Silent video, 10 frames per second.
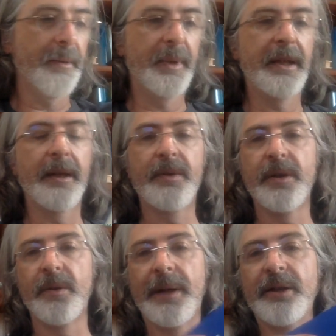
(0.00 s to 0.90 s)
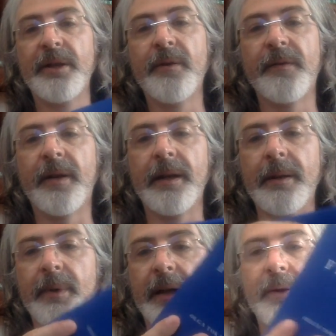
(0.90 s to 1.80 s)
we go
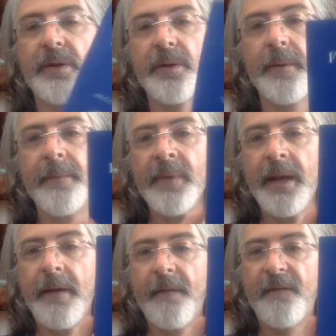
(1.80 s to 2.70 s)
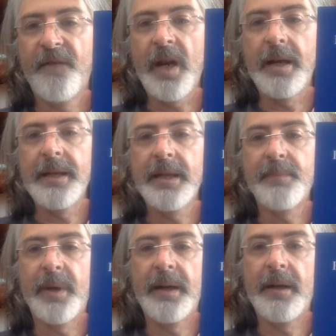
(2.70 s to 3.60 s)
to Flights
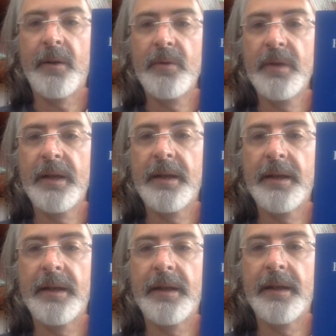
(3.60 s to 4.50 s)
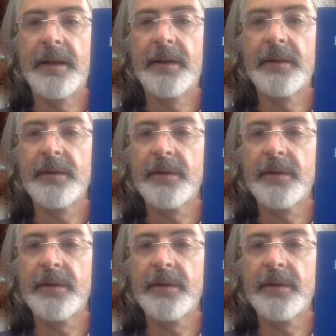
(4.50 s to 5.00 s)
by Olga,